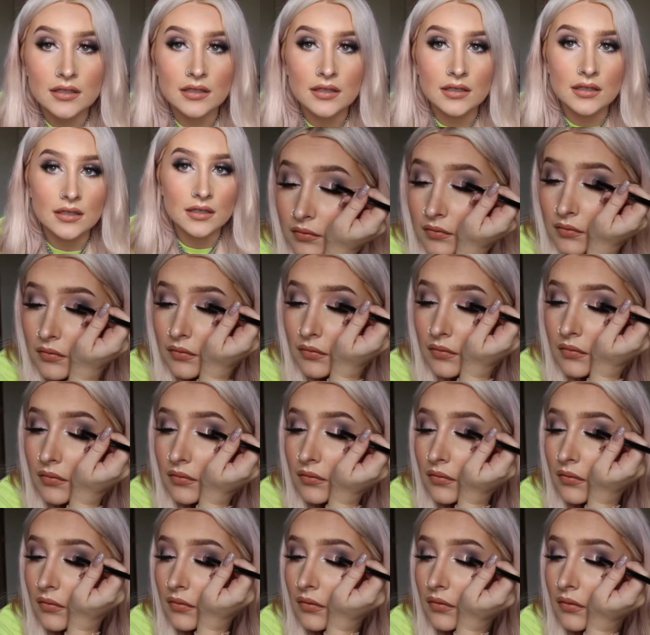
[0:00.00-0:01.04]

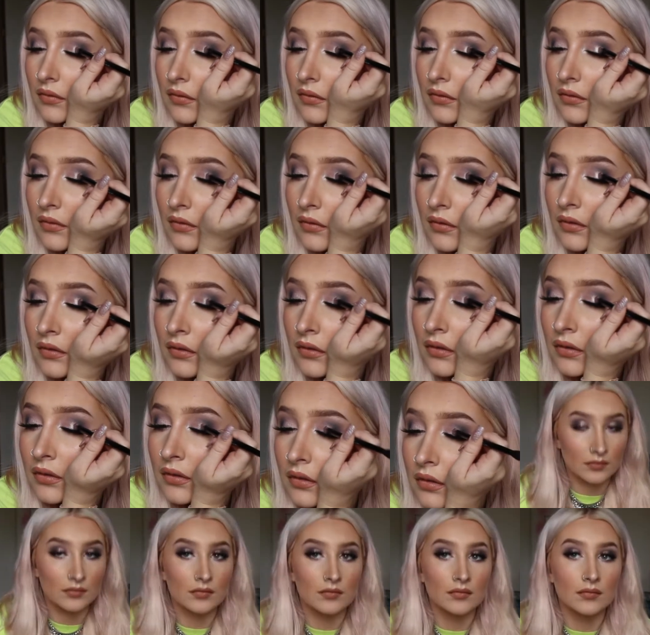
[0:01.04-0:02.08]

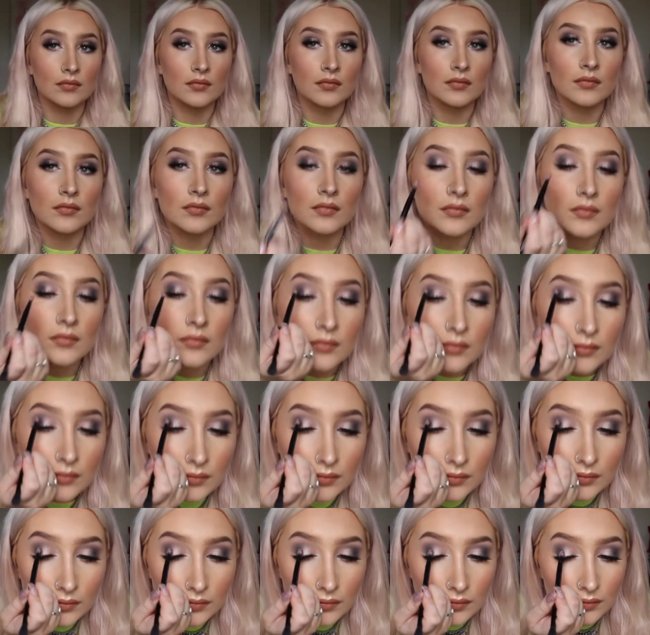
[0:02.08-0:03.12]

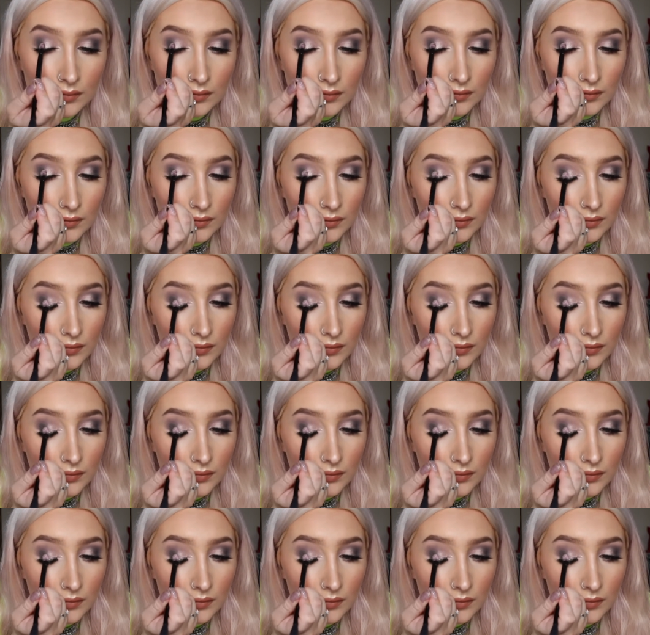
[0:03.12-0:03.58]
No one is speaking in this clip.